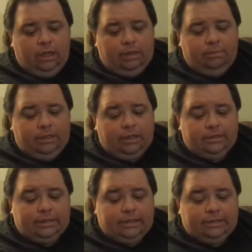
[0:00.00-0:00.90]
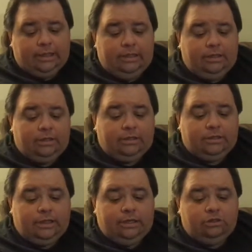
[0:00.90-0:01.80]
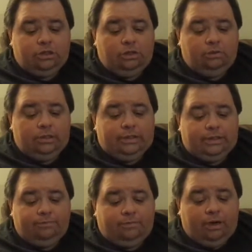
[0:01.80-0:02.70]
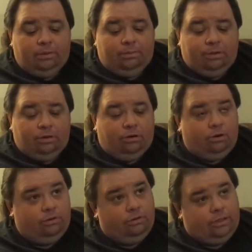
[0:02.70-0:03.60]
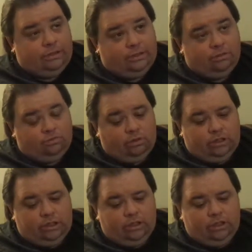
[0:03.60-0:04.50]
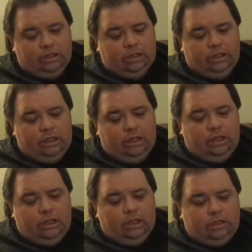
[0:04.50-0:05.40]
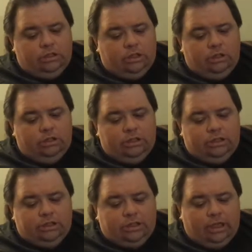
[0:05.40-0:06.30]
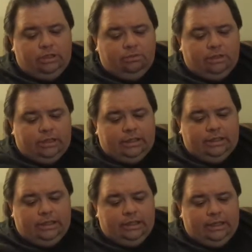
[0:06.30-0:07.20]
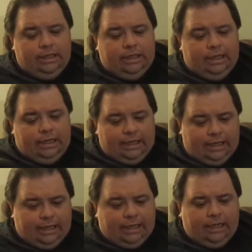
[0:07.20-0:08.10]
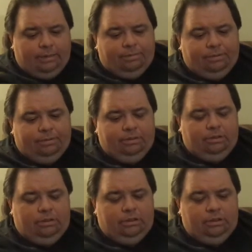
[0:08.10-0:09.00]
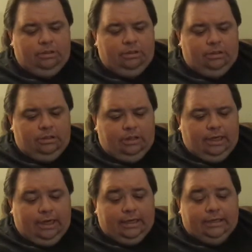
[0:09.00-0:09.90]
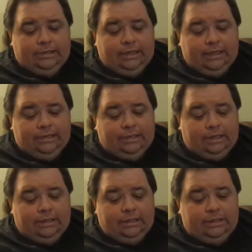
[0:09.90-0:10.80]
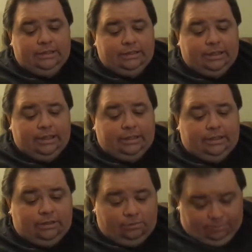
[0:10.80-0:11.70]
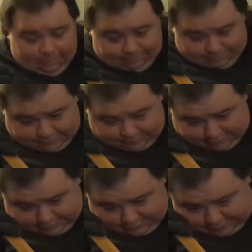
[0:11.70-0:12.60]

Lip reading: because that's how you cook the snails. You don't want to deep fry them in butter, although that sounds really good. So you just kind of want to heat it up, and it's going to take a little bit because